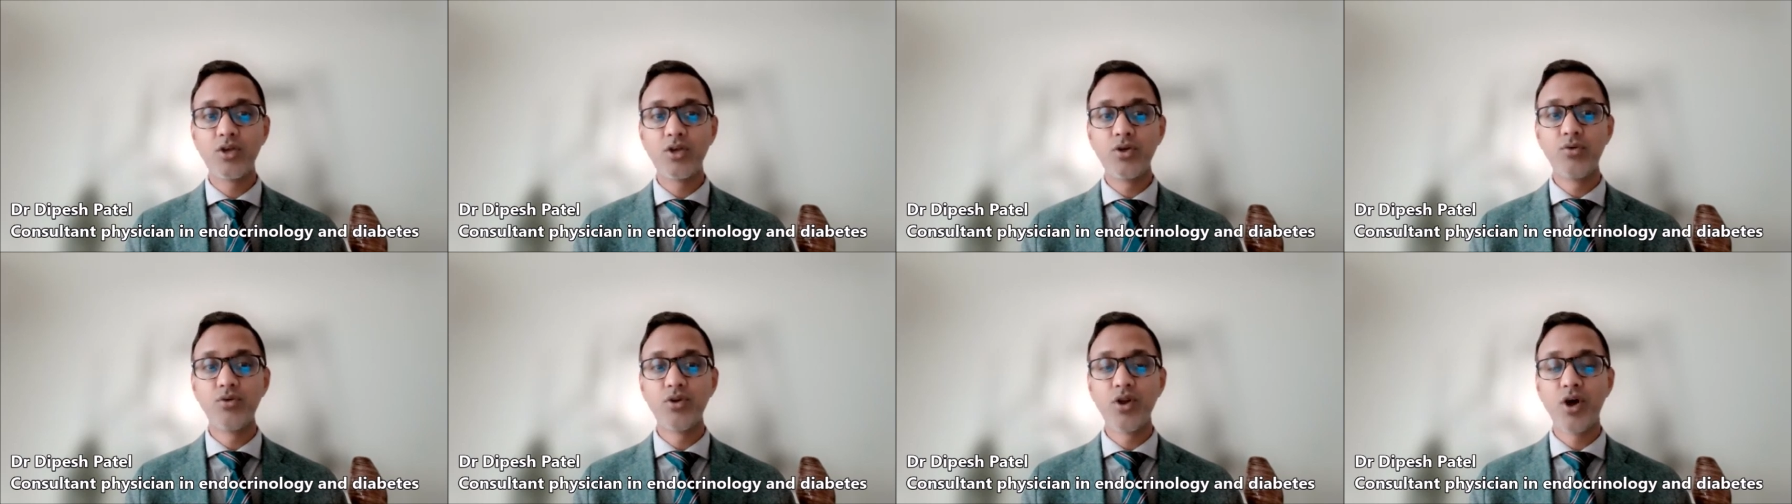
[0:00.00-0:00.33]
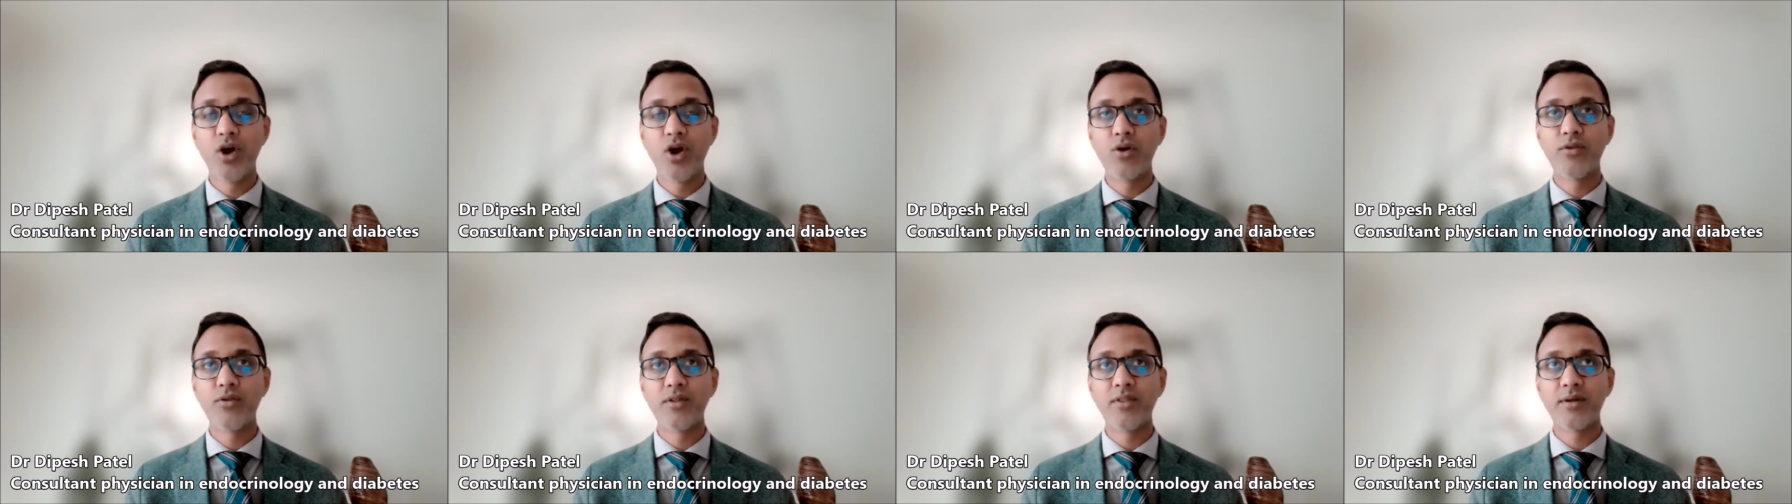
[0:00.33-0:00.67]
you
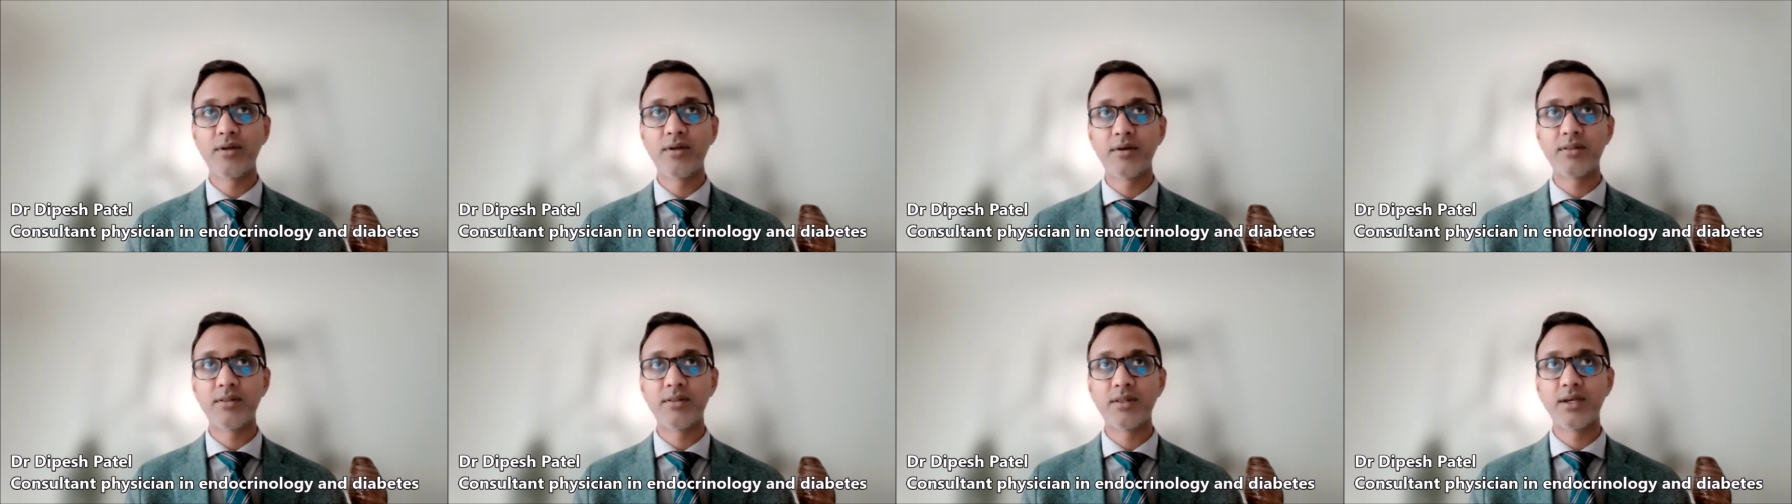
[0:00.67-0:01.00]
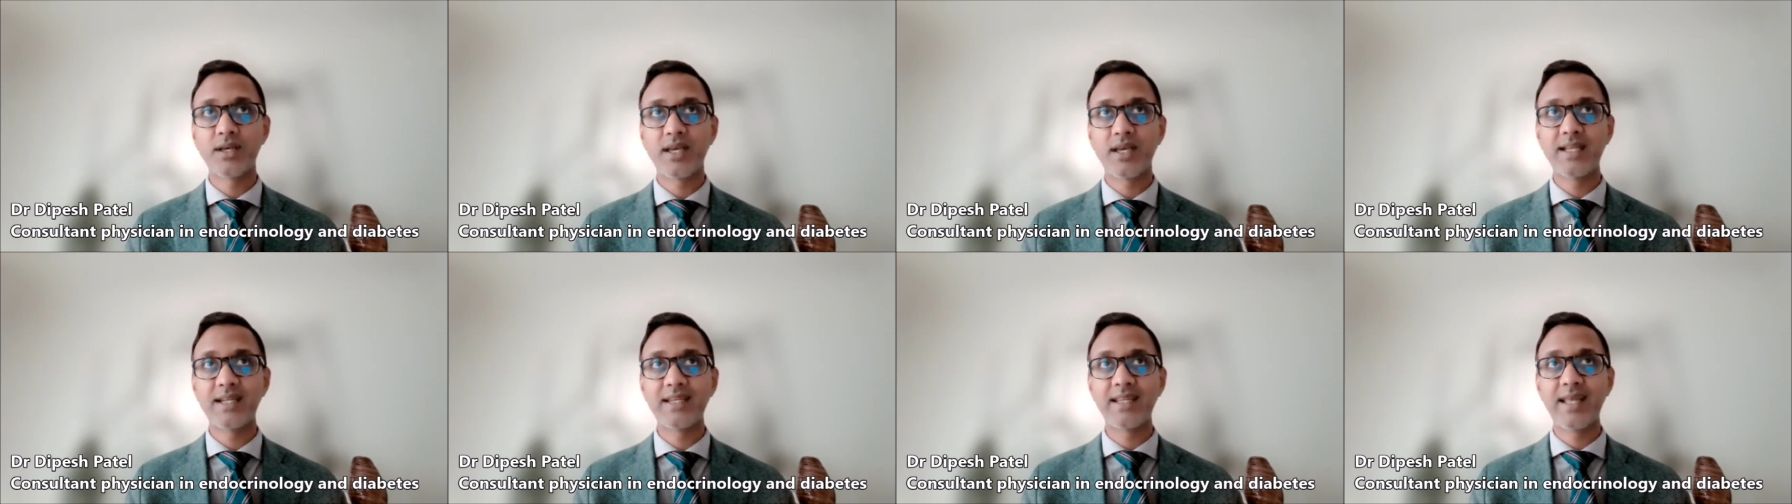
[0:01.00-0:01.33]
know that the, the
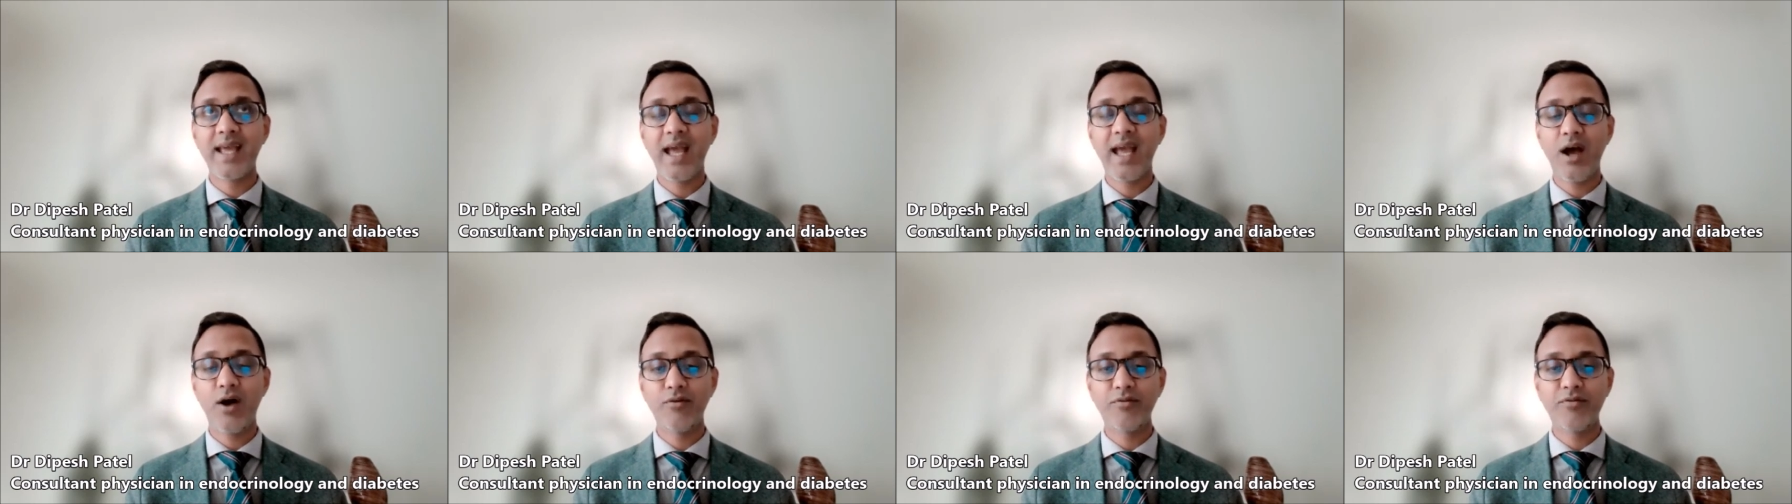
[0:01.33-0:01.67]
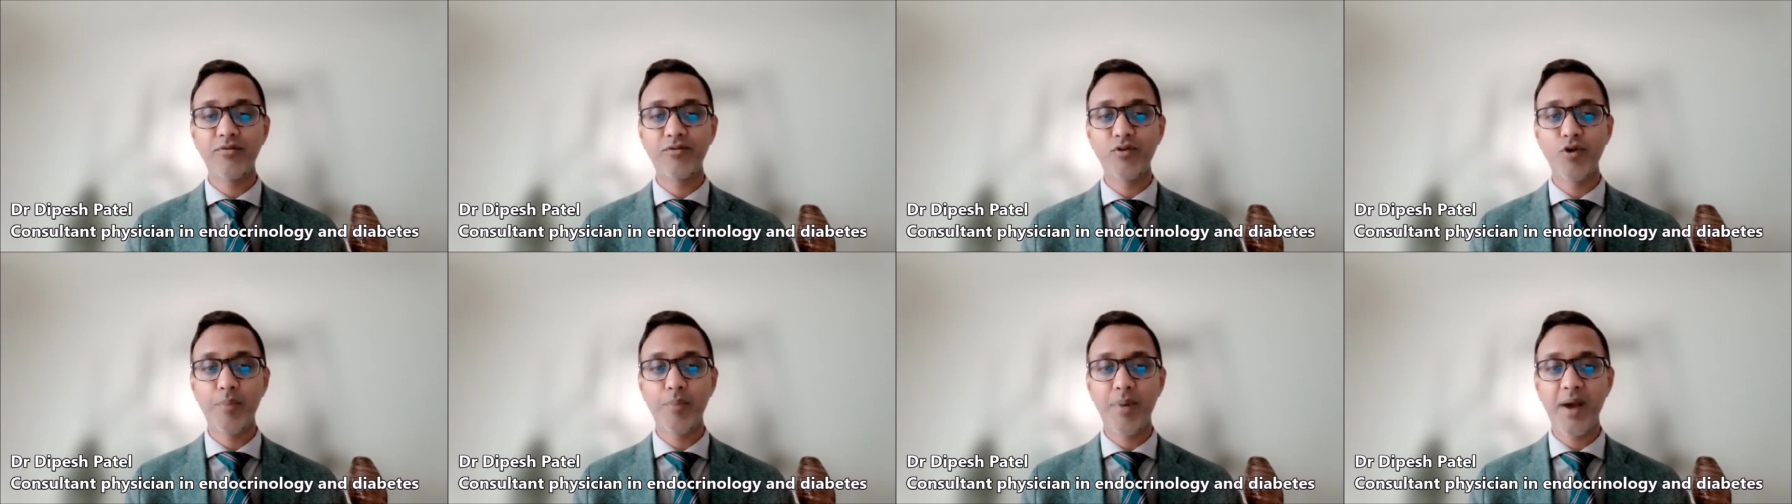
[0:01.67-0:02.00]
kidney health
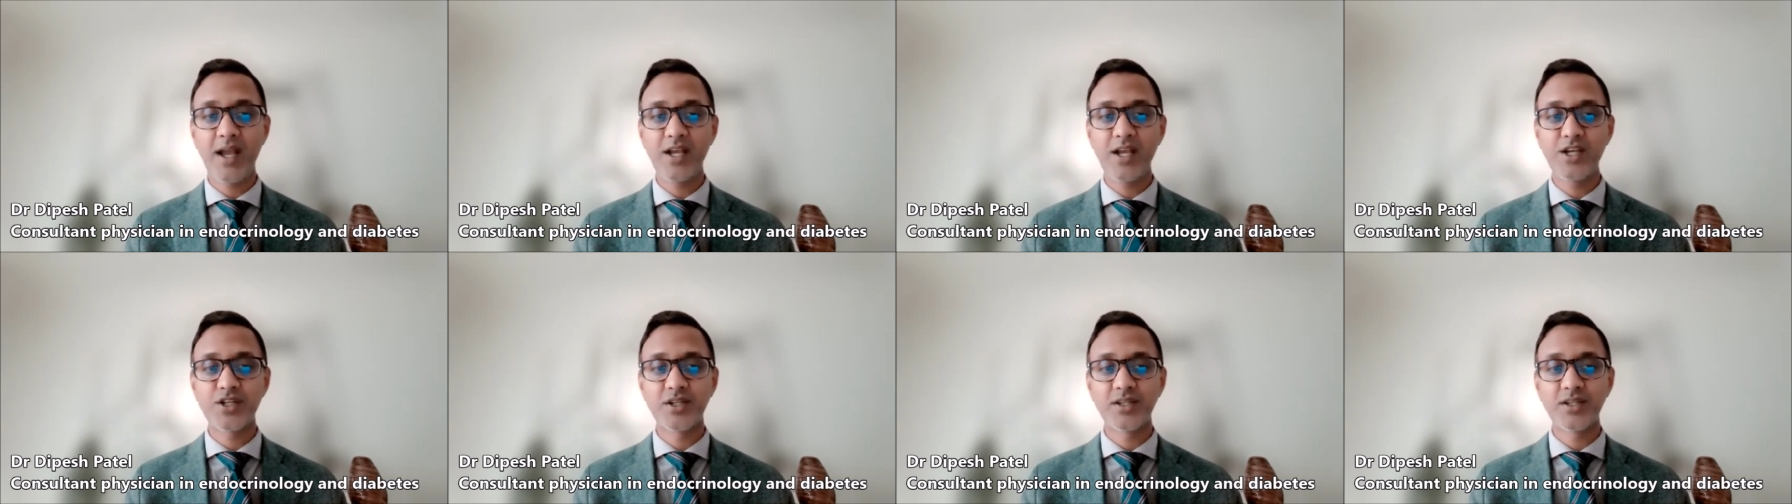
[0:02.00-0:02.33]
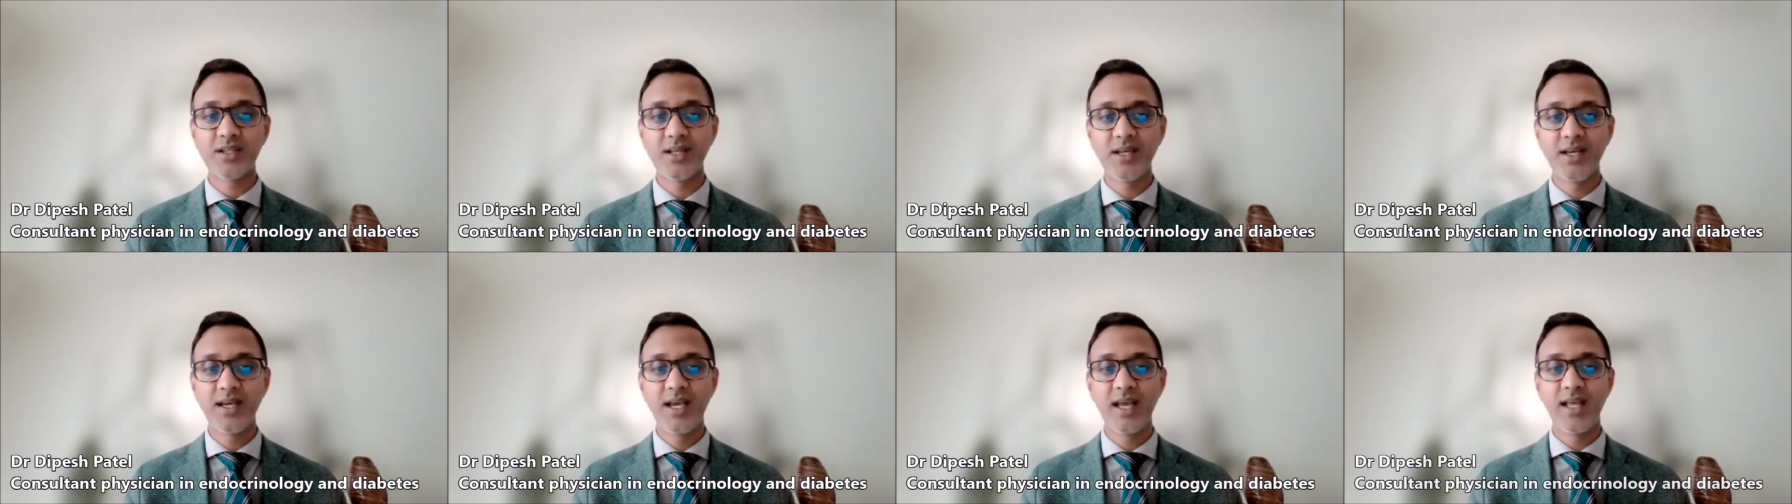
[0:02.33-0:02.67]
of your patient